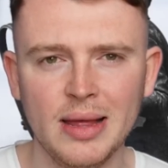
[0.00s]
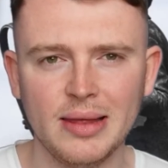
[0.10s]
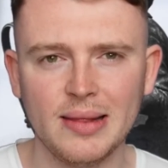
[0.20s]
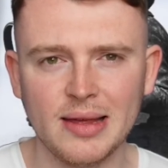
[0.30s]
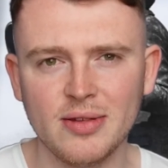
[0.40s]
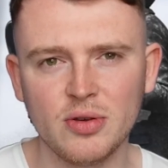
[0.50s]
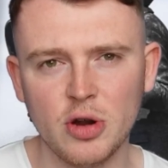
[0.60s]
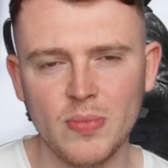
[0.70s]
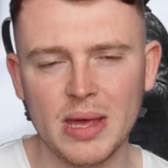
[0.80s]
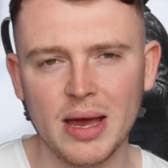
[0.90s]
that this is going
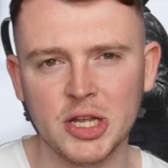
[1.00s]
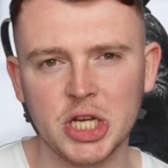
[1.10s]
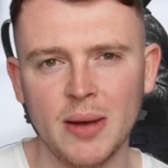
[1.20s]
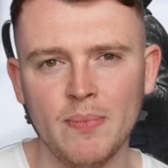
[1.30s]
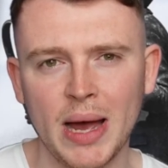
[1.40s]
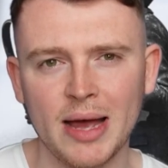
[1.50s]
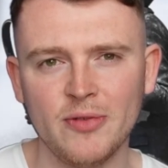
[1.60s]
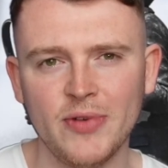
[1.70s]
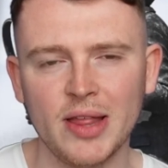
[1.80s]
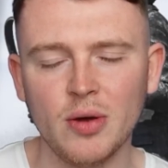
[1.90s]
to be a jam-packed
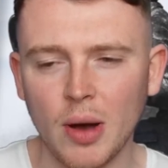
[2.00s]
video.